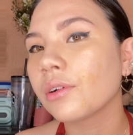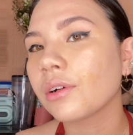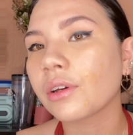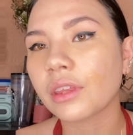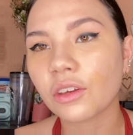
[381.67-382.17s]

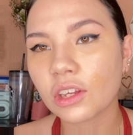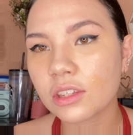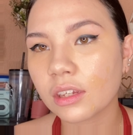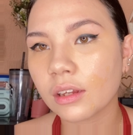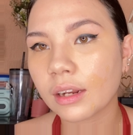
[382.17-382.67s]
I think you can
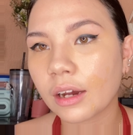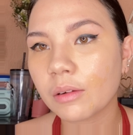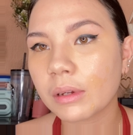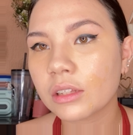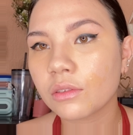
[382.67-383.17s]
see it now,
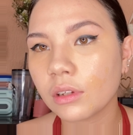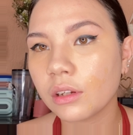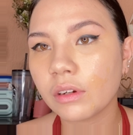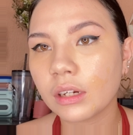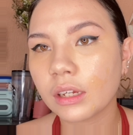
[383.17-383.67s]
but it's really,
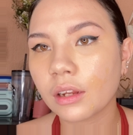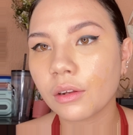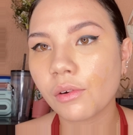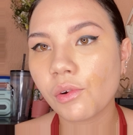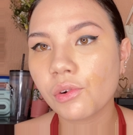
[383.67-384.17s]
really yellow.